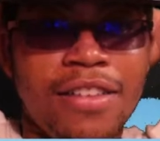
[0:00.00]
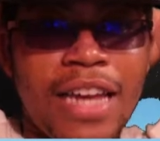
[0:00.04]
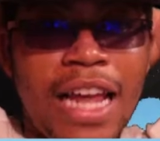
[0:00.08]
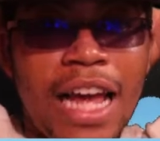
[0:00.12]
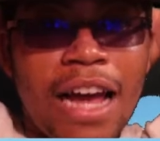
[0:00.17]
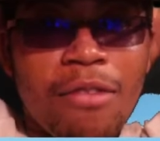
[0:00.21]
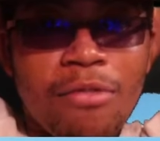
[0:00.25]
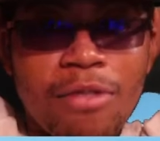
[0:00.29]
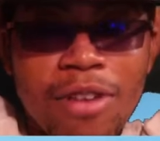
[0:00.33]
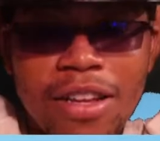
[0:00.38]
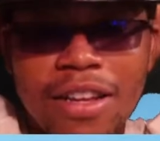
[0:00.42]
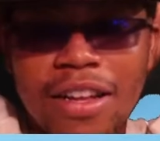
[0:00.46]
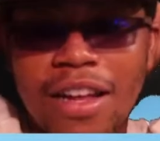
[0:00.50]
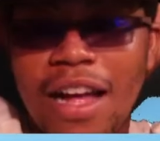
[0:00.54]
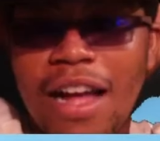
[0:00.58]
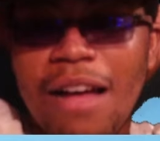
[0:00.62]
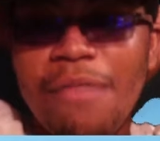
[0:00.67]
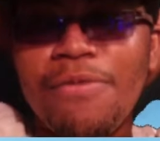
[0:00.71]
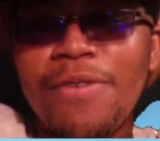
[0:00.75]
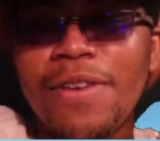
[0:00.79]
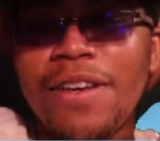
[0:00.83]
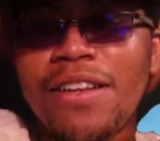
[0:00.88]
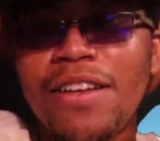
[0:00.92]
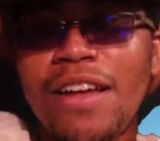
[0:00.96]
now we,
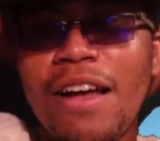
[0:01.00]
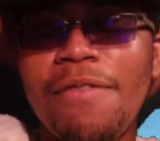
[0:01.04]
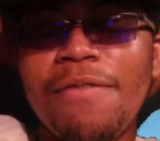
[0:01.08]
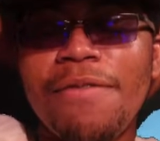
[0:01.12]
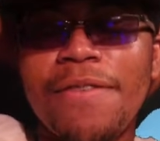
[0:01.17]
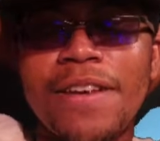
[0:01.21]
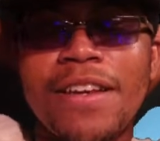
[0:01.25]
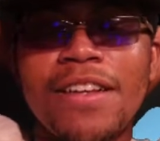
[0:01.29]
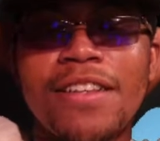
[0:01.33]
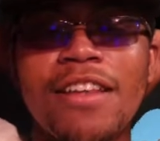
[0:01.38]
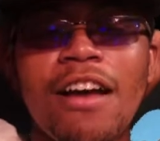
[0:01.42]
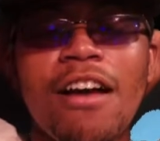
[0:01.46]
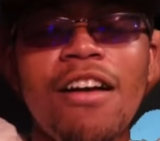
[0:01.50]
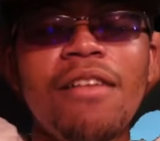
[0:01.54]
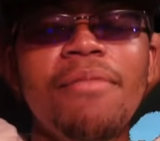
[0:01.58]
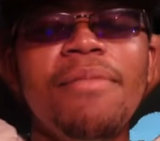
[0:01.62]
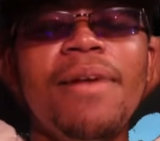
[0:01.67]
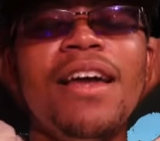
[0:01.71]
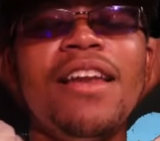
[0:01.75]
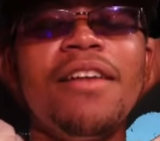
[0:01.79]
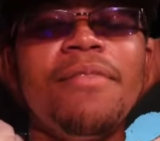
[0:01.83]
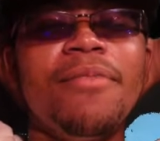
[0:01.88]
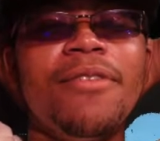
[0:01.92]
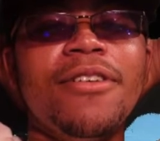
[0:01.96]
I'm finna, I'm finna talk
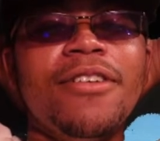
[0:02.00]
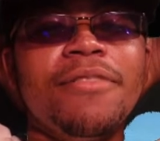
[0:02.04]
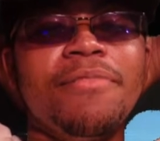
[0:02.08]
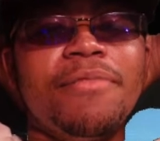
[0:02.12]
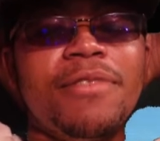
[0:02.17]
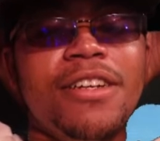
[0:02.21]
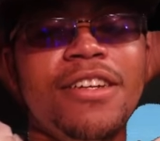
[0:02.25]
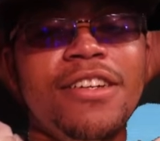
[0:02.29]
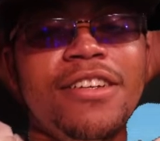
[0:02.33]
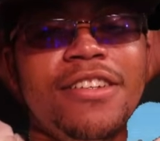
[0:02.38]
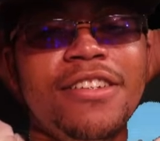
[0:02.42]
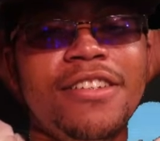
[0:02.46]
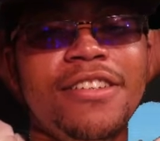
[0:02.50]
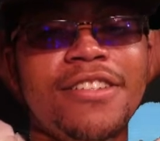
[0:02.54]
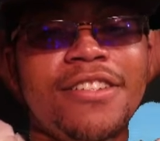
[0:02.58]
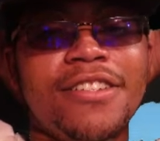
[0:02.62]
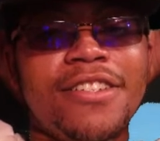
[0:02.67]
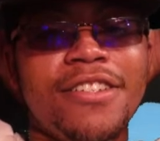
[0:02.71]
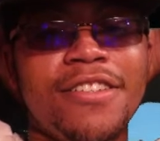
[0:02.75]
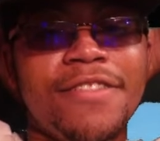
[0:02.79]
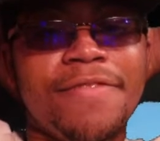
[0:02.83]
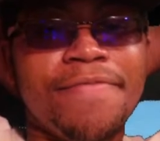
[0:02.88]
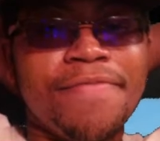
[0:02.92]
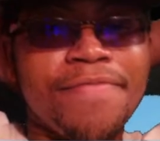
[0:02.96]
about it, bro,
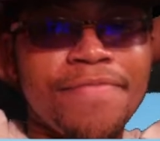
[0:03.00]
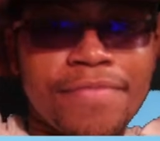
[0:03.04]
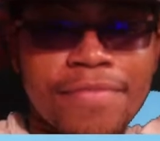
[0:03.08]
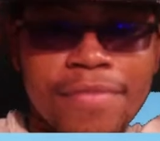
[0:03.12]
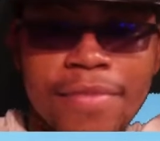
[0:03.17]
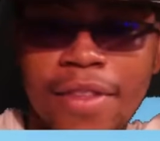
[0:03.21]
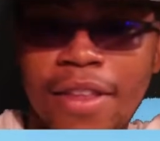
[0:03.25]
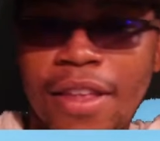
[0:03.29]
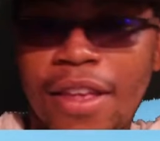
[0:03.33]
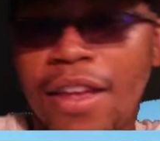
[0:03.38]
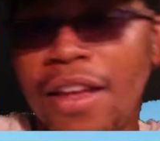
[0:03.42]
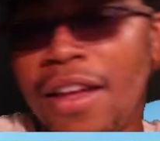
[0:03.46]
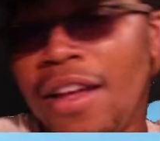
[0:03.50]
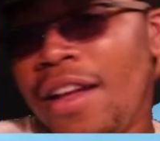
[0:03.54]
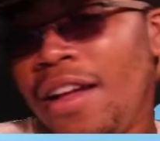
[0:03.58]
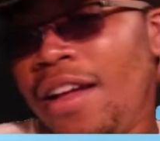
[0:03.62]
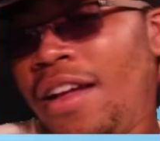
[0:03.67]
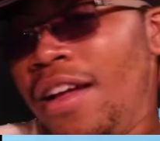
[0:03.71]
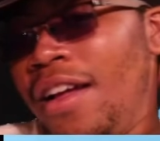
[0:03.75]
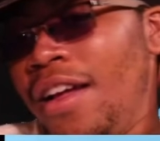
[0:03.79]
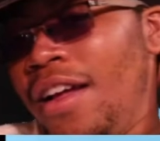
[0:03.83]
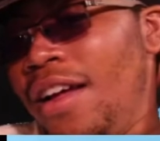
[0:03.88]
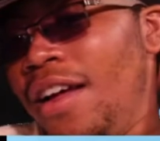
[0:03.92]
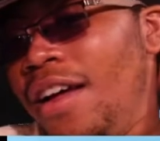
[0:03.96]
because
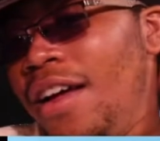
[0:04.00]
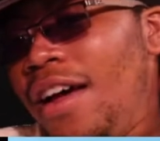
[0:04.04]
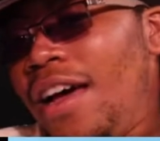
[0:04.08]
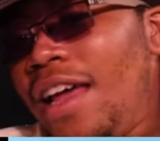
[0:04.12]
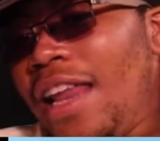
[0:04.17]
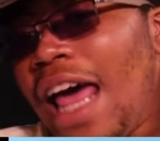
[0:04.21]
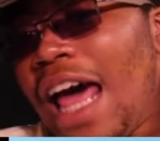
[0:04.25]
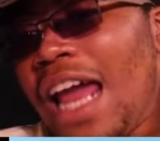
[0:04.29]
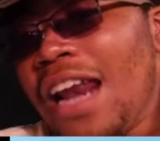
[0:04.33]
a